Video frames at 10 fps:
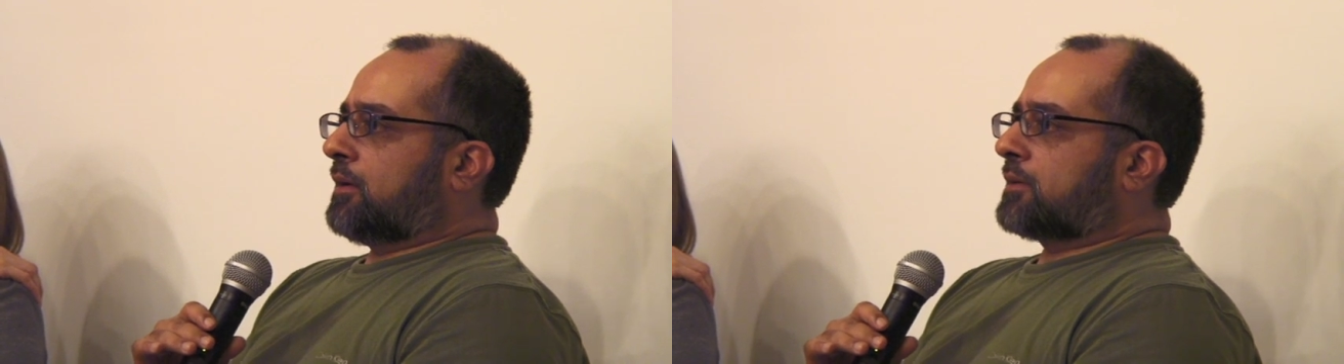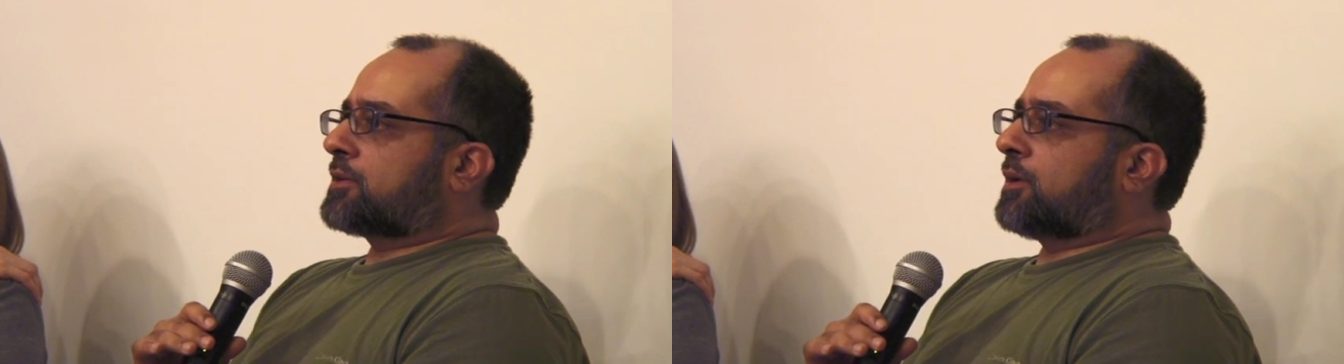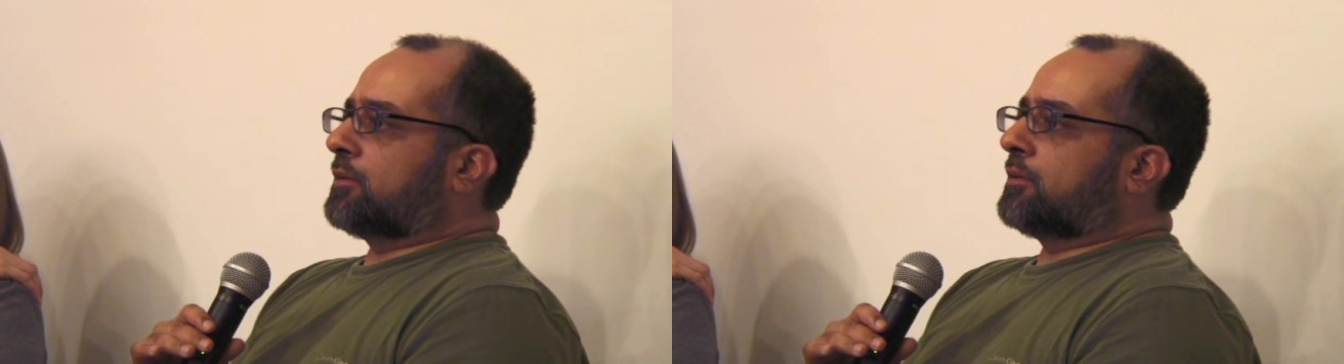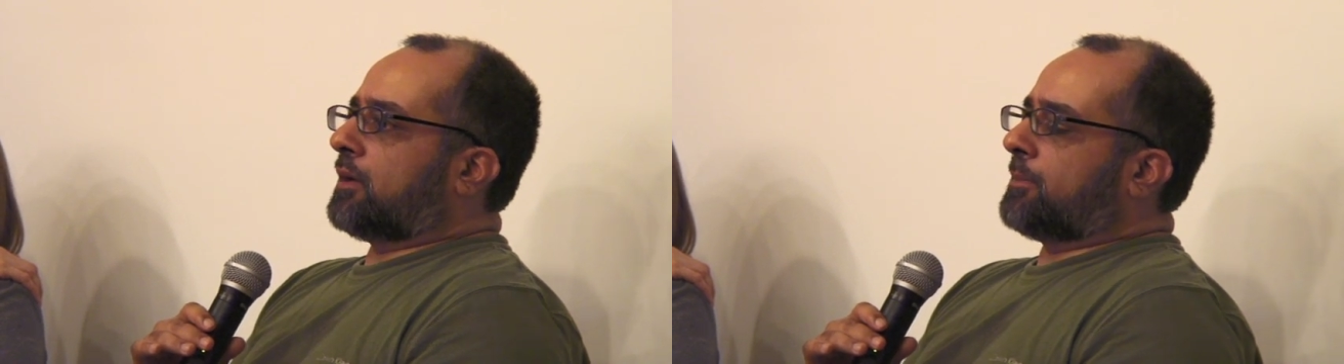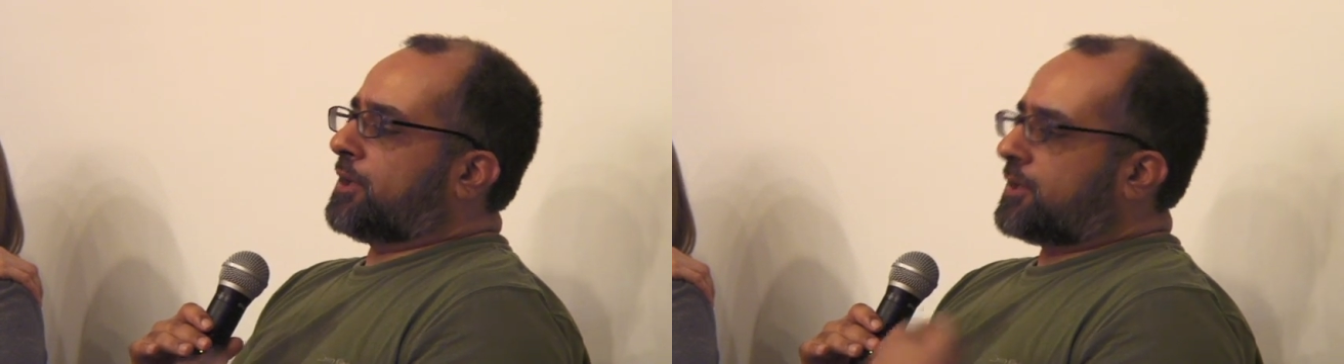So
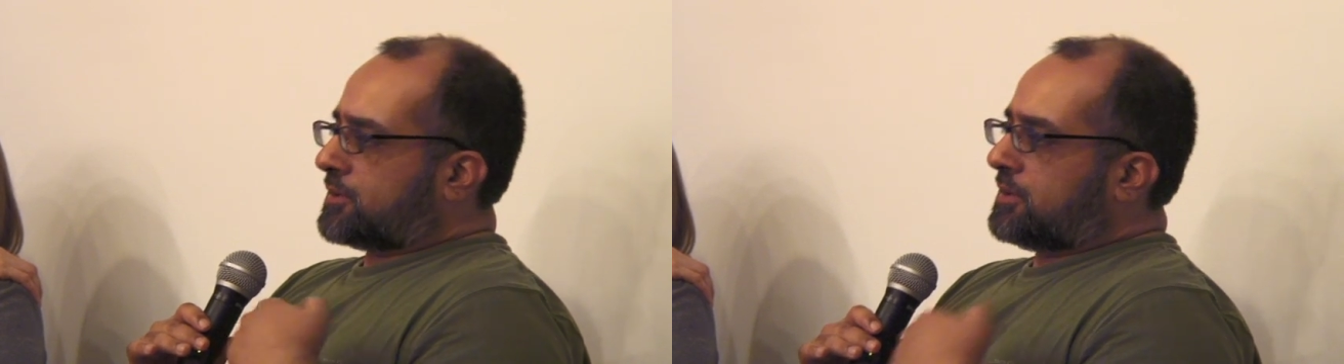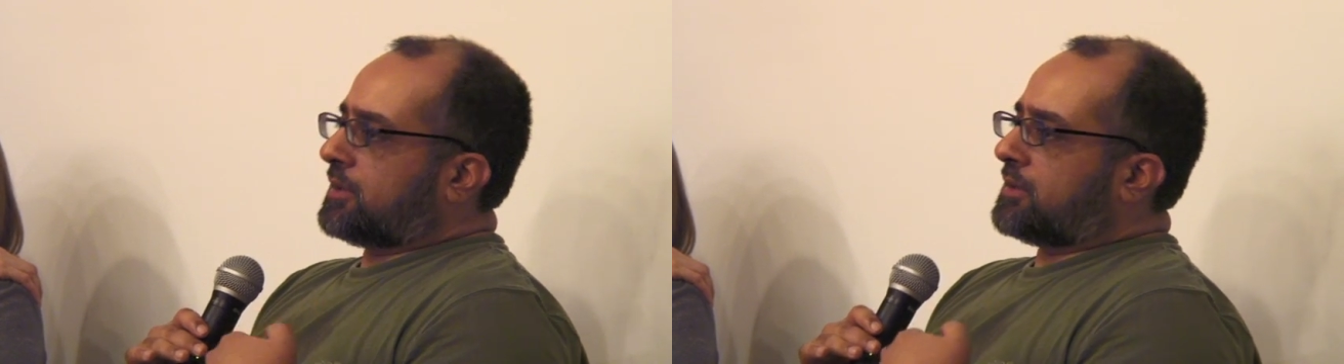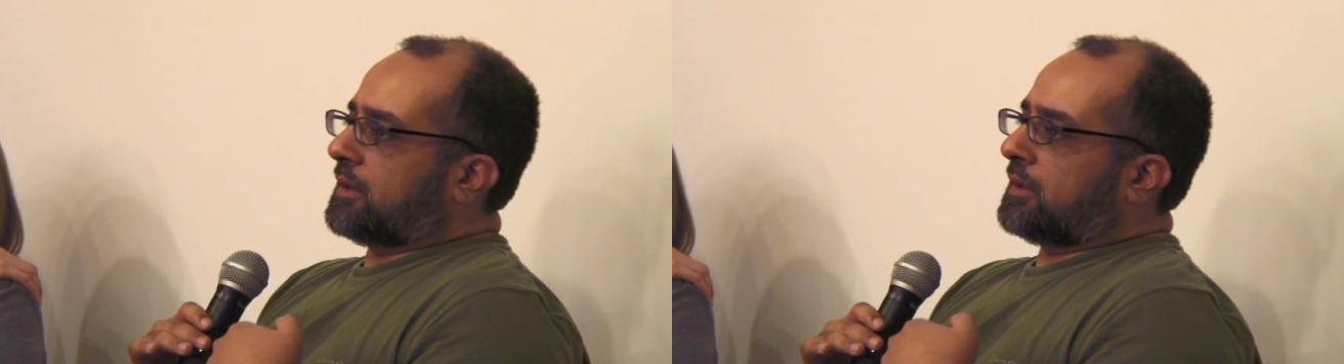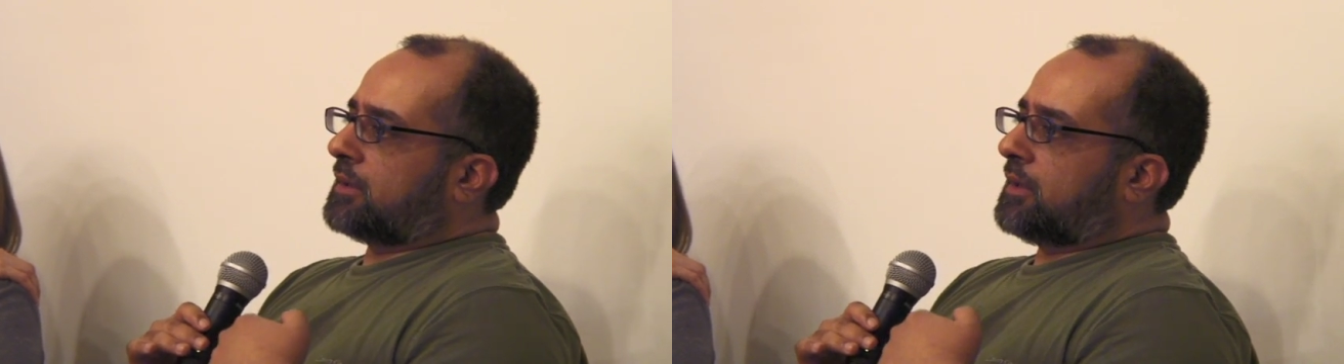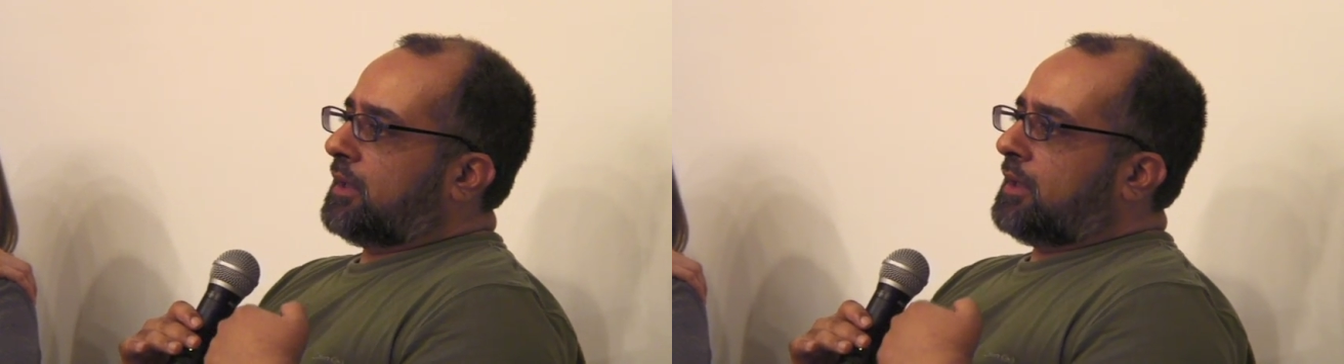I personally
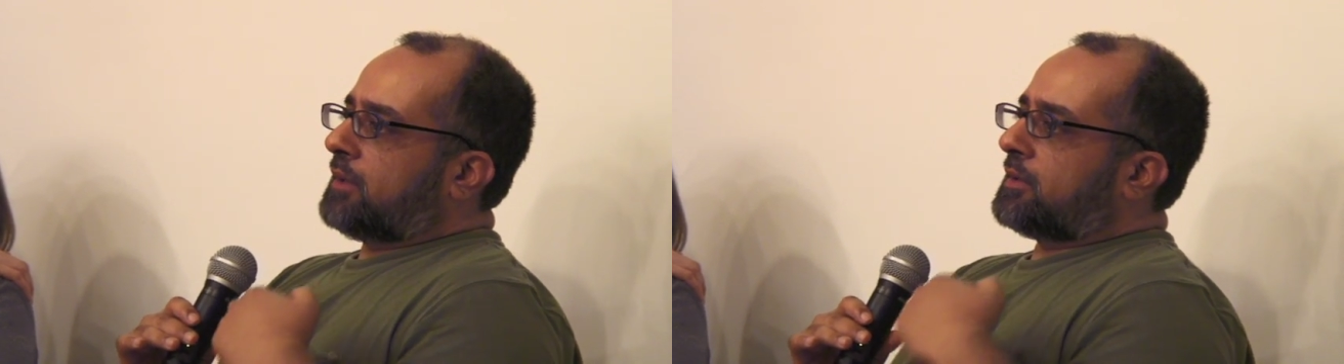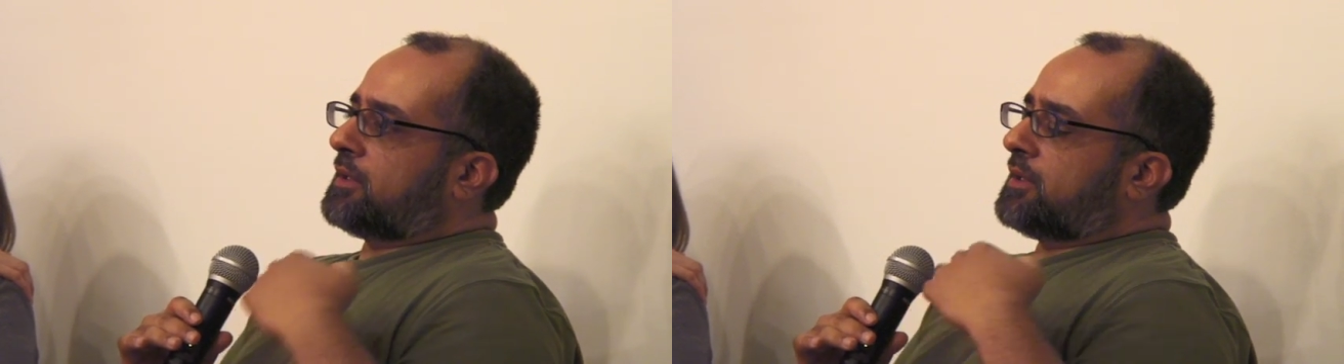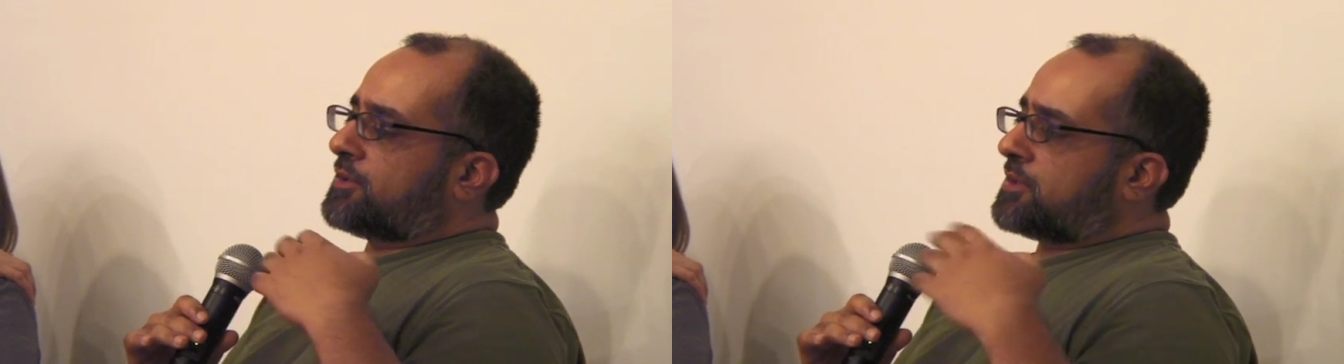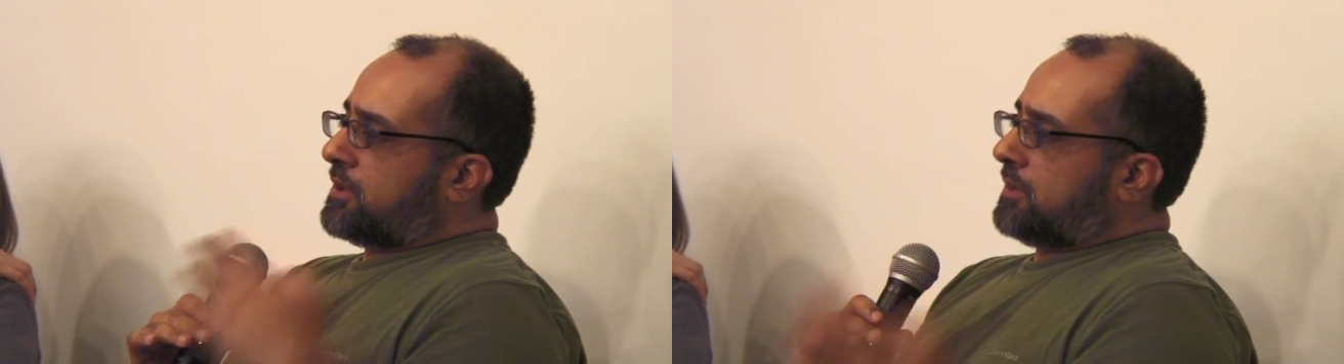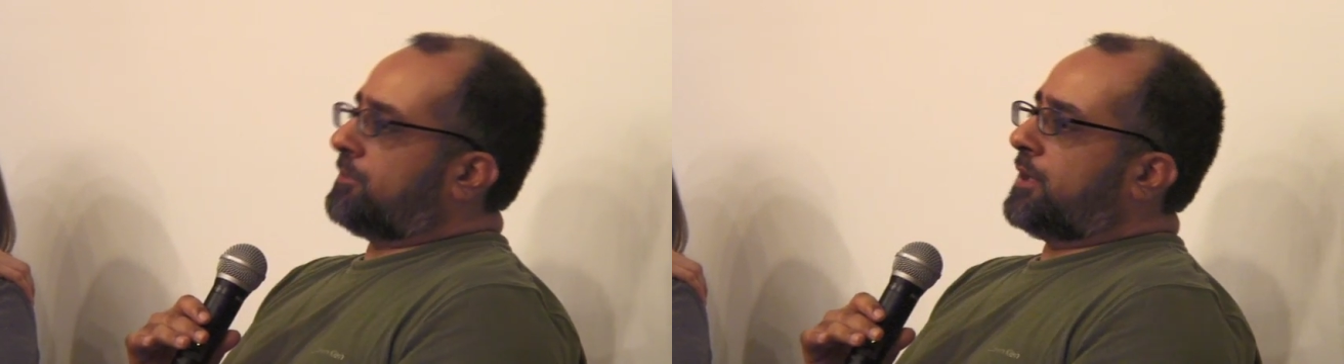think that there are
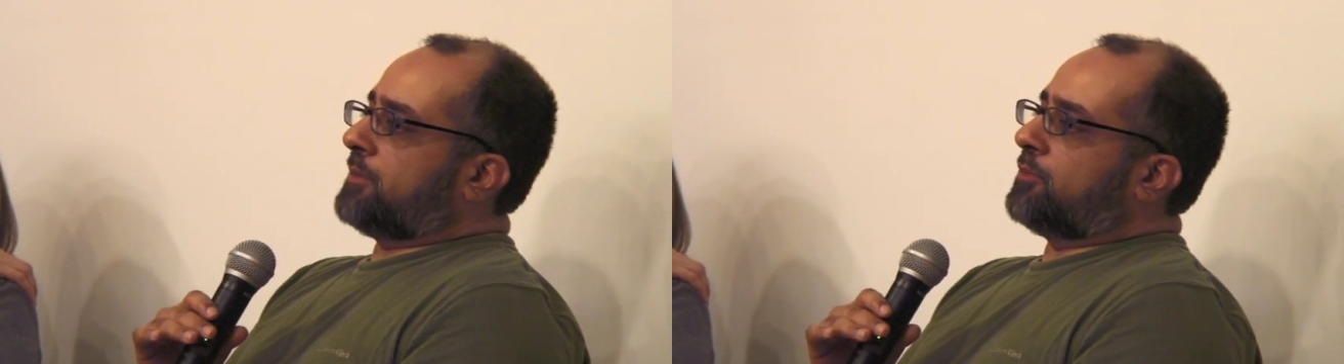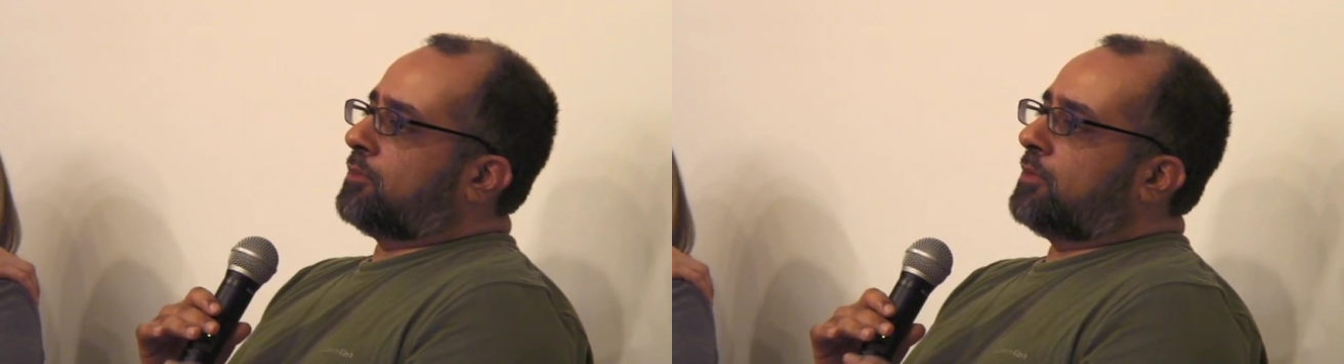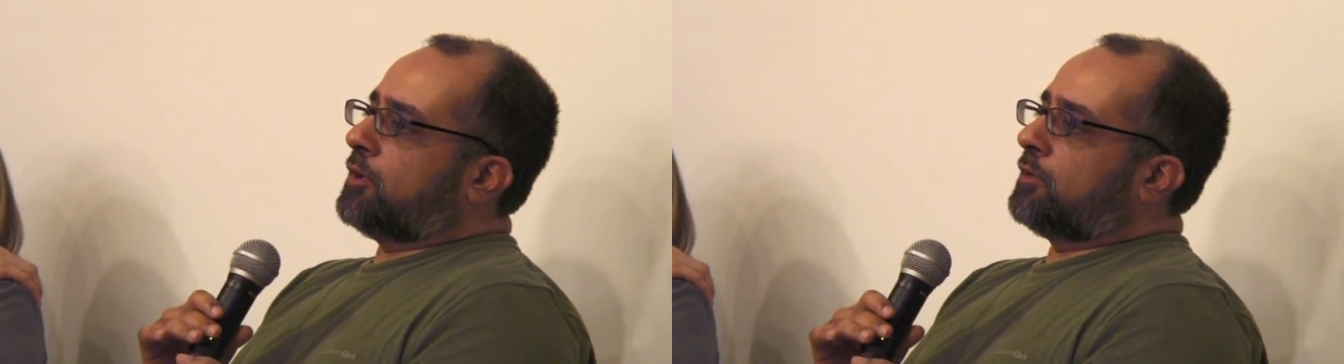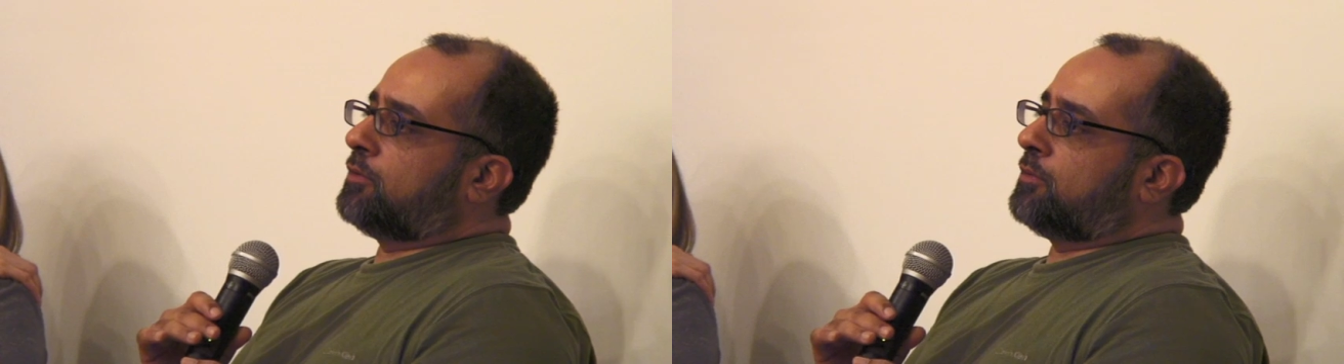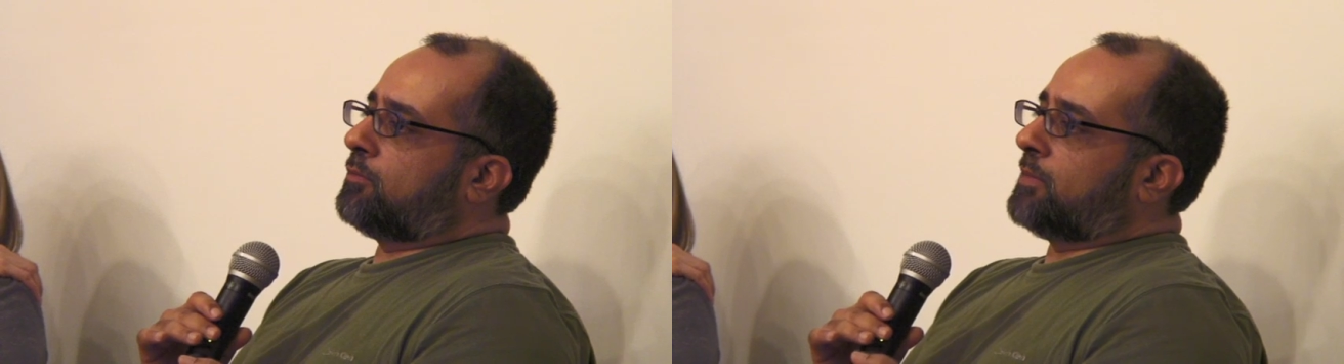certain people who,